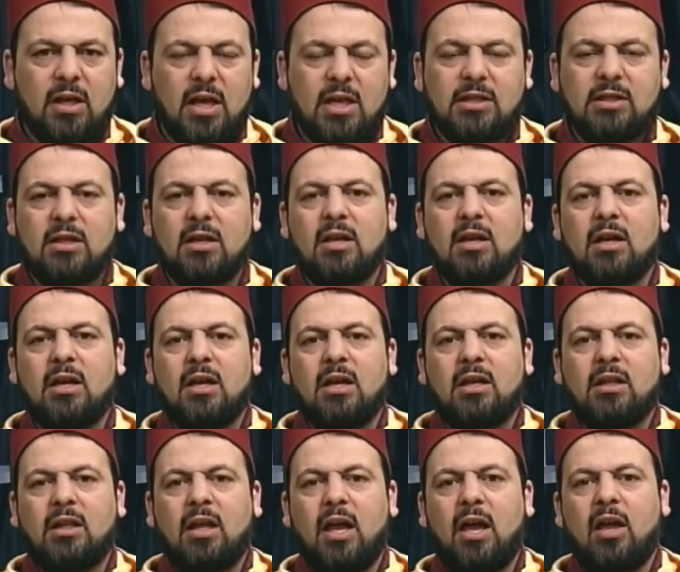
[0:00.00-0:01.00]
as the,
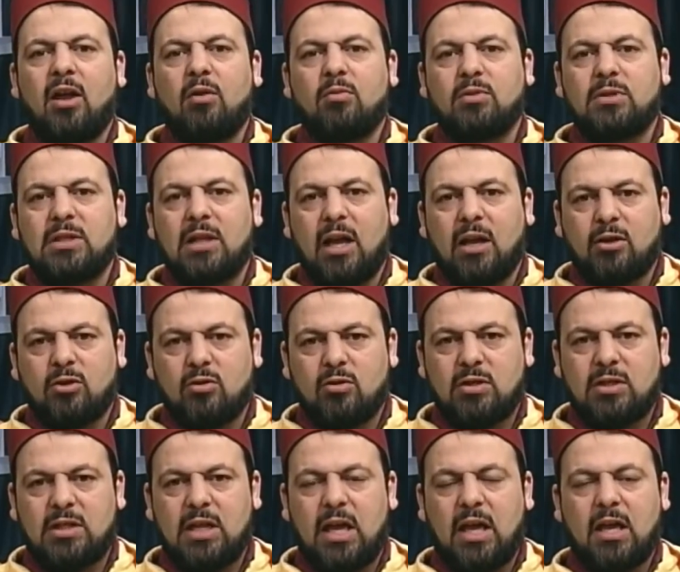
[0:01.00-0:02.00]
the arabs like to
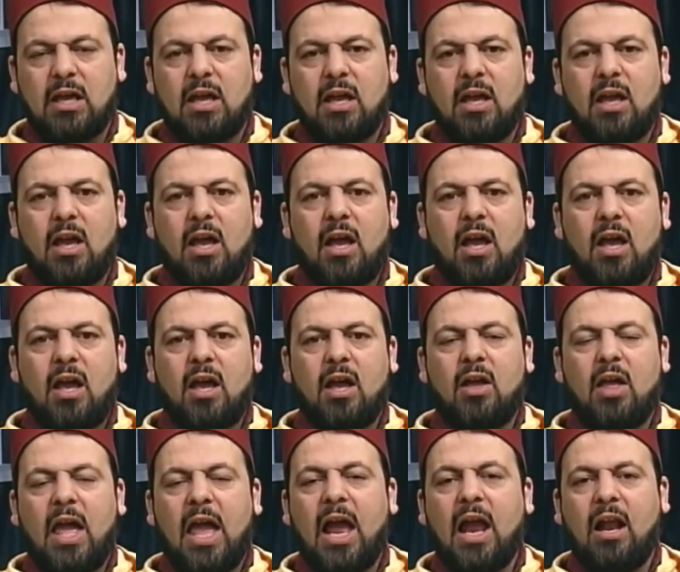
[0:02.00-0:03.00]
say uh,
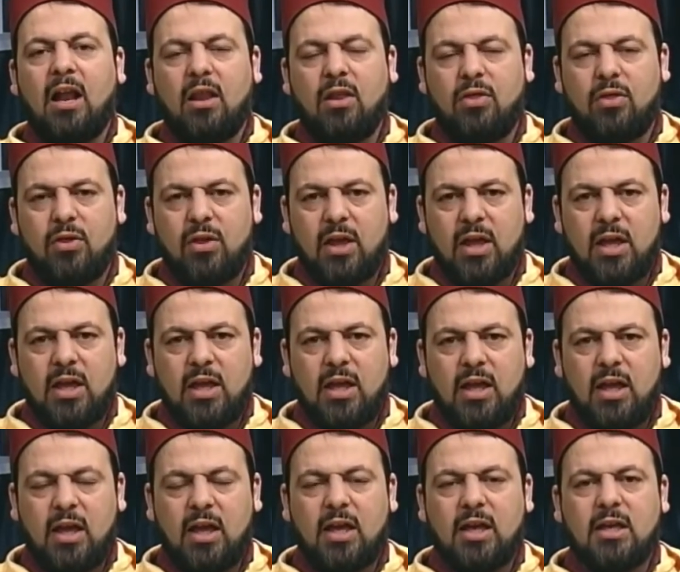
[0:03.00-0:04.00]
health
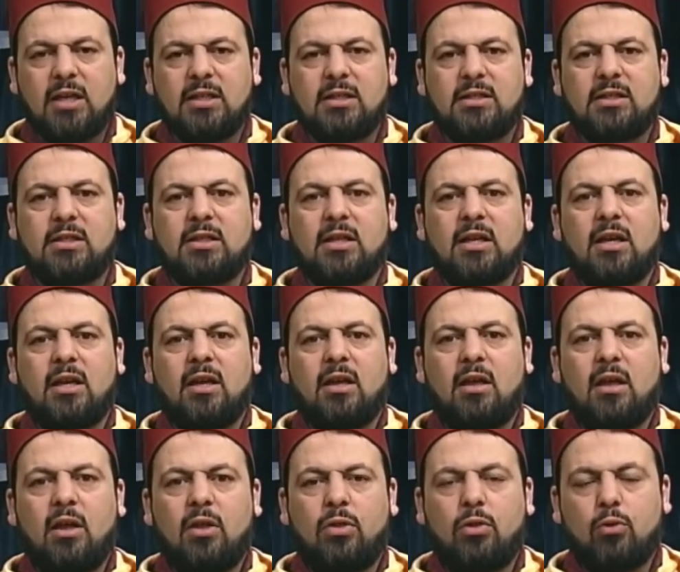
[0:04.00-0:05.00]
is
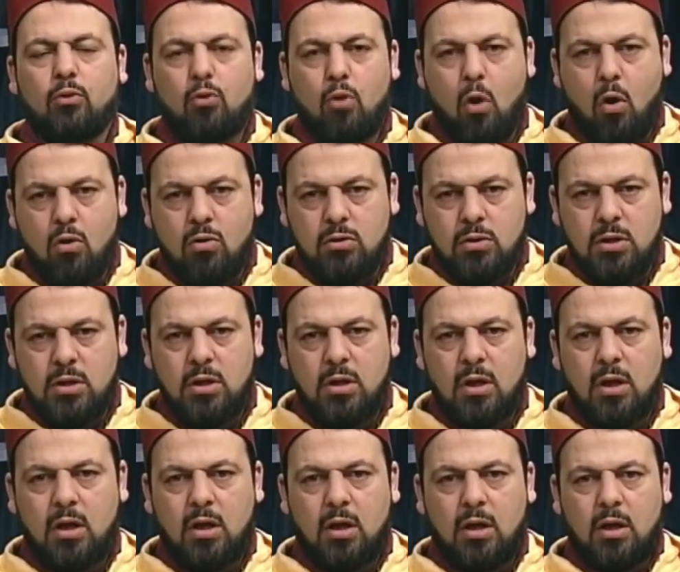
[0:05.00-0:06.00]
a throne
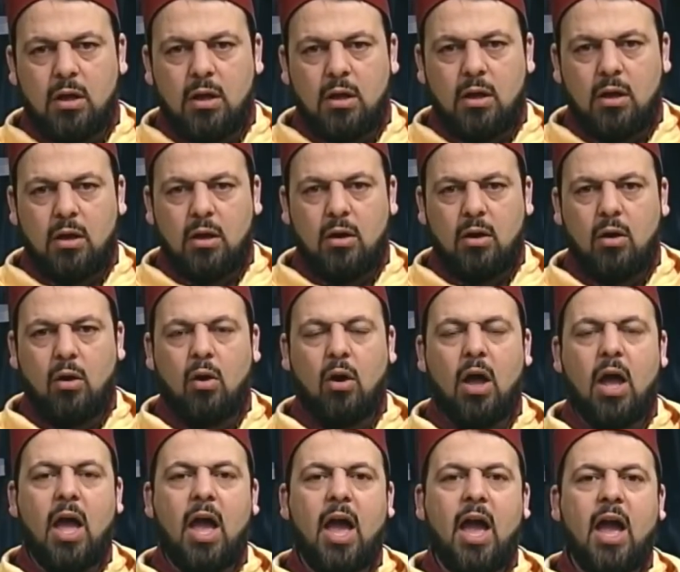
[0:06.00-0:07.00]

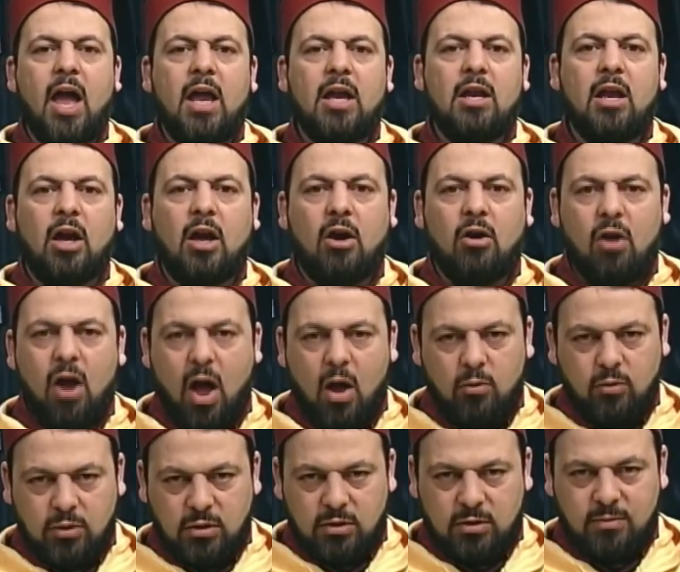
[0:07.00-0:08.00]
and a
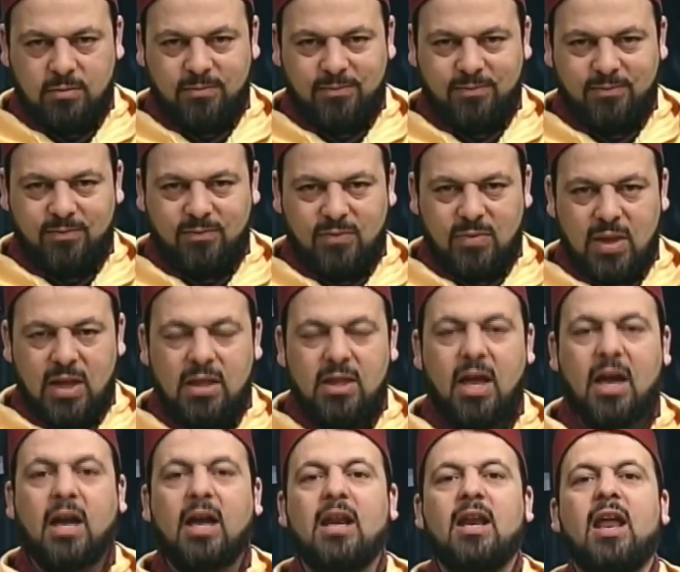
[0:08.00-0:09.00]
crown
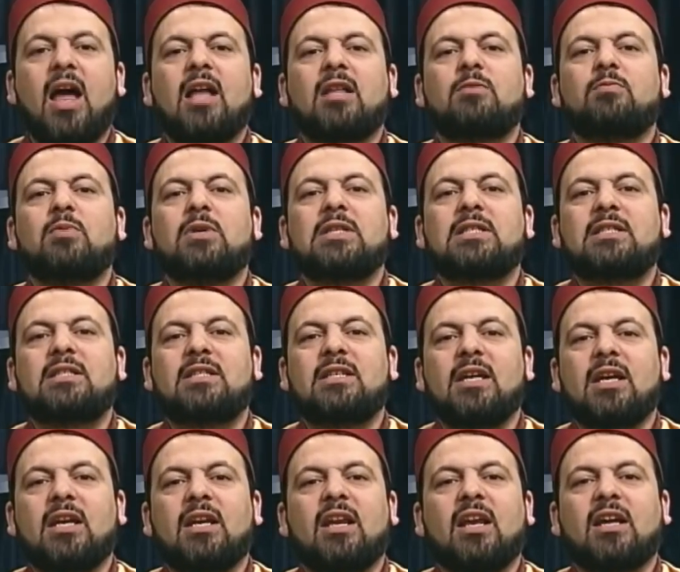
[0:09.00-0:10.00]
that cannot be
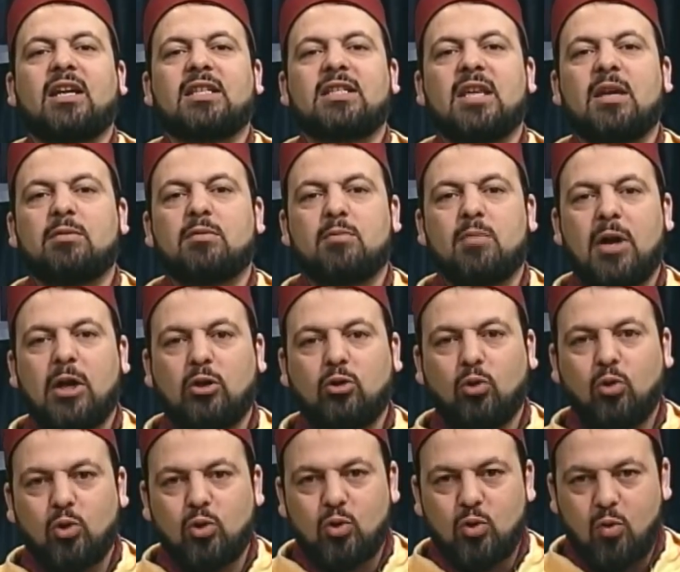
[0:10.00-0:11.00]
seen except by
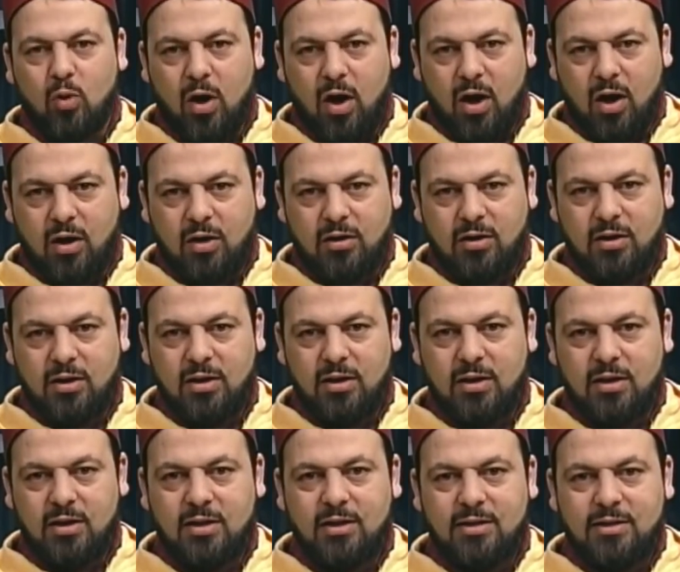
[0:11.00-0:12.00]
those who are
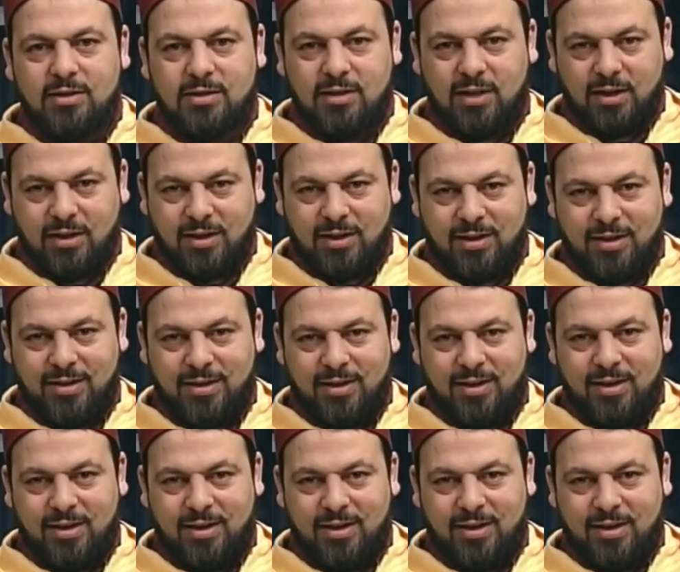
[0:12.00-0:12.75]
sick.